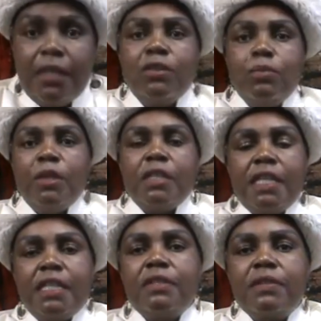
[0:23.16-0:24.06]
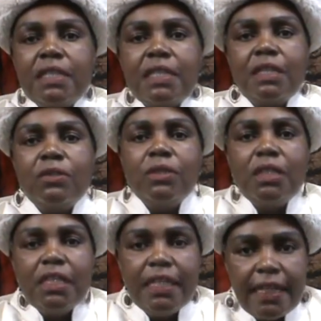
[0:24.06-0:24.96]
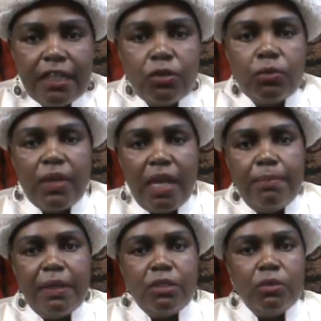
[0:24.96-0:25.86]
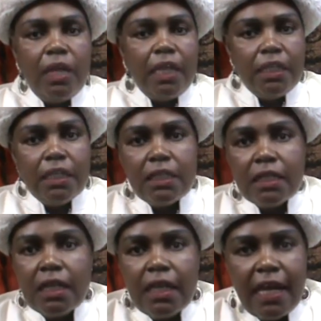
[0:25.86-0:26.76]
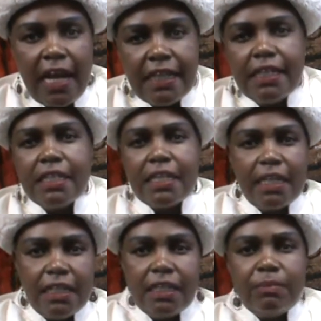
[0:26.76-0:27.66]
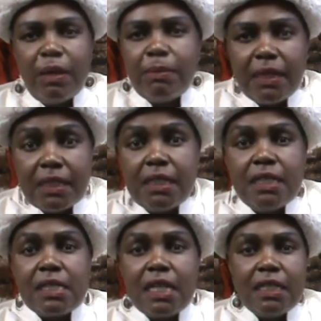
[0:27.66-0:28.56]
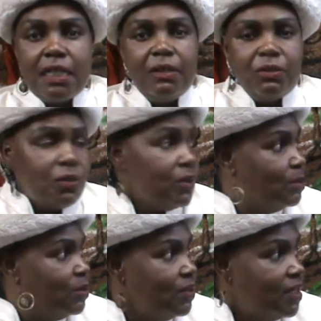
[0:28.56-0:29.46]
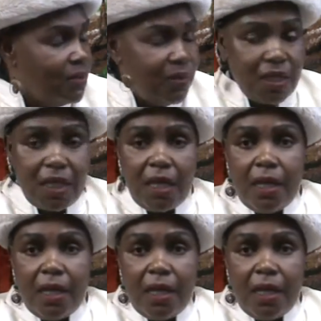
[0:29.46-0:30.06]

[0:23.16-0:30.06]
You bought that dress that you needed to wear, but you hide it, hide it, hide it. My battery is running out, so I'll be very quick.